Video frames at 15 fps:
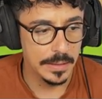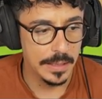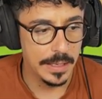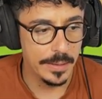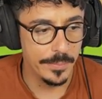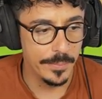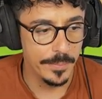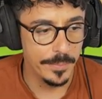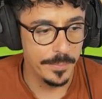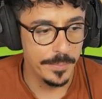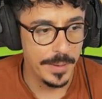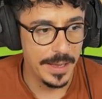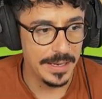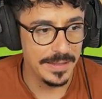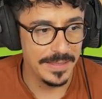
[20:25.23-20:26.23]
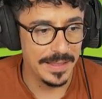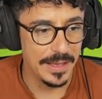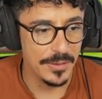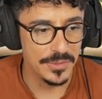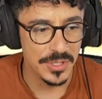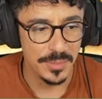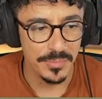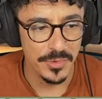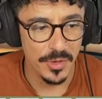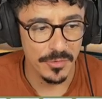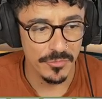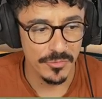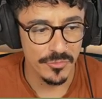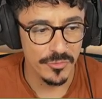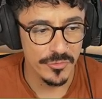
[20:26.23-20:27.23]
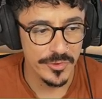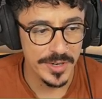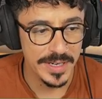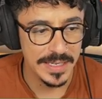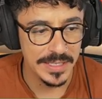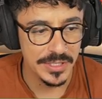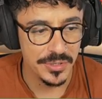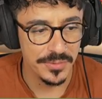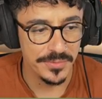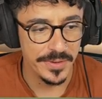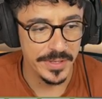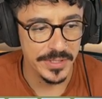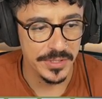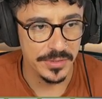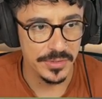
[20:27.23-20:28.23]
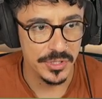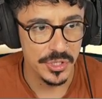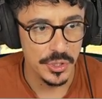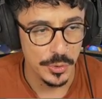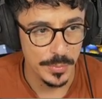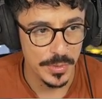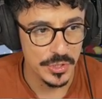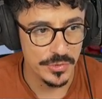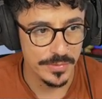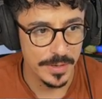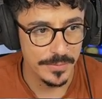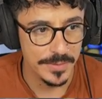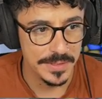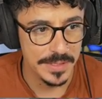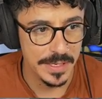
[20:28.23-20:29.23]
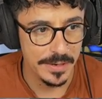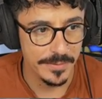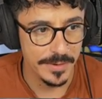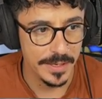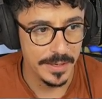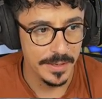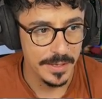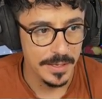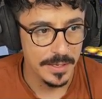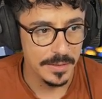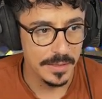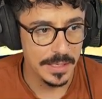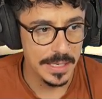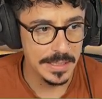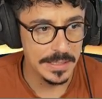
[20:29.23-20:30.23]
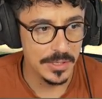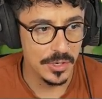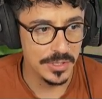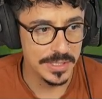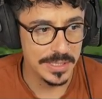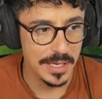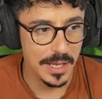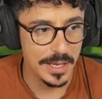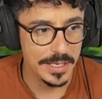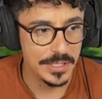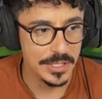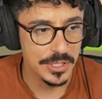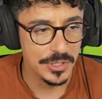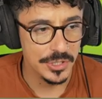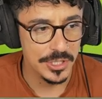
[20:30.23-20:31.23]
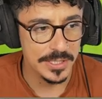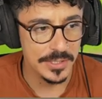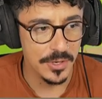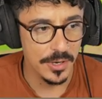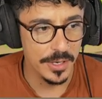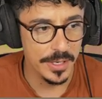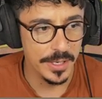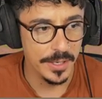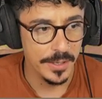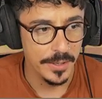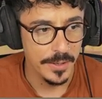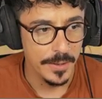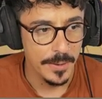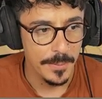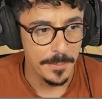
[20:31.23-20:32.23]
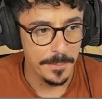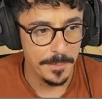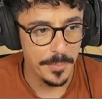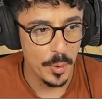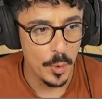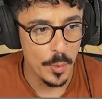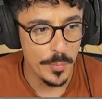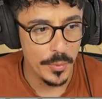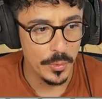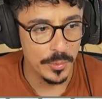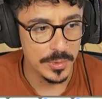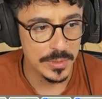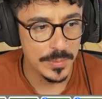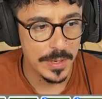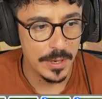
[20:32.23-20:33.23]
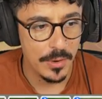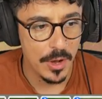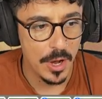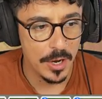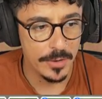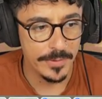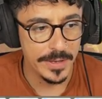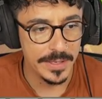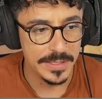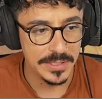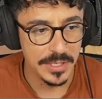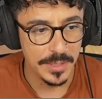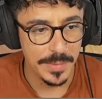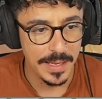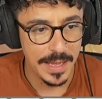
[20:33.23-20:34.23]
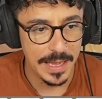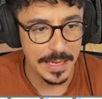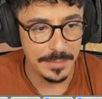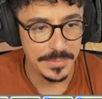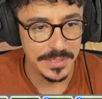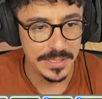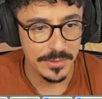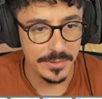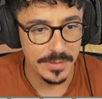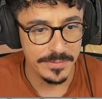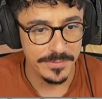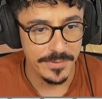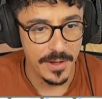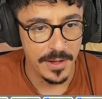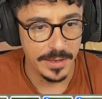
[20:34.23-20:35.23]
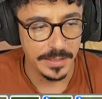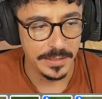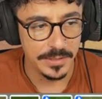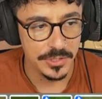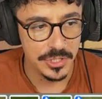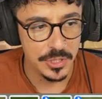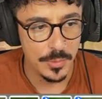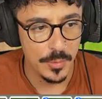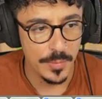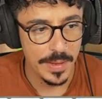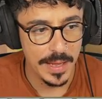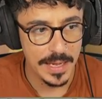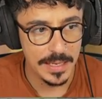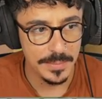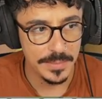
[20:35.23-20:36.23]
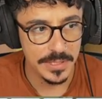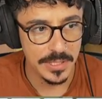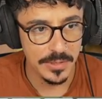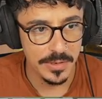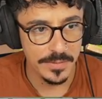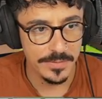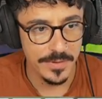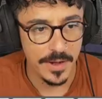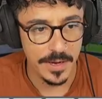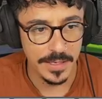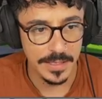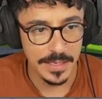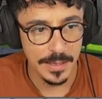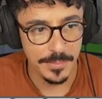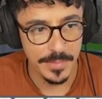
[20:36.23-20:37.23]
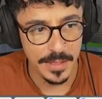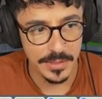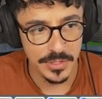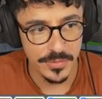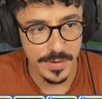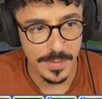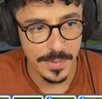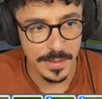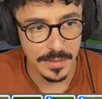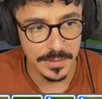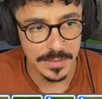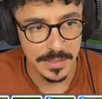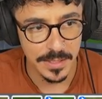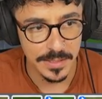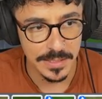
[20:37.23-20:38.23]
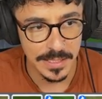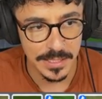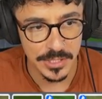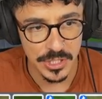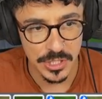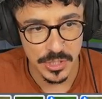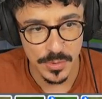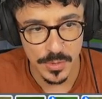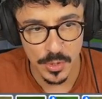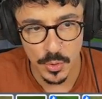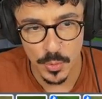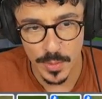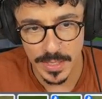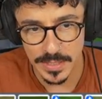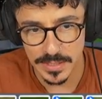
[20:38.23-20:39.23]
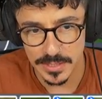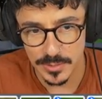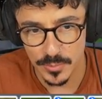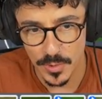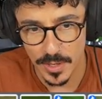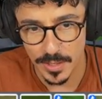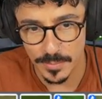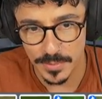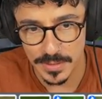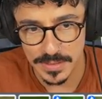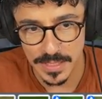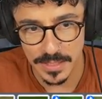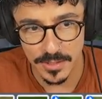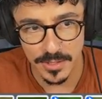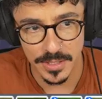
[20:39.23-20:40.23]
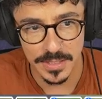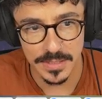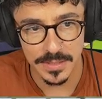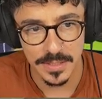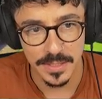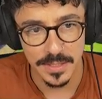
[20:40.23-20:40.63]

Um, but anything else, I'm not really too fussed on too much around this area. The kid's got a slide. She's got a ball Pool as well. Aria is going to be absolutely fine. She will be absolutely fine. Yep, that terrain pick looks nice. Let's just do a quick swipe because that kind of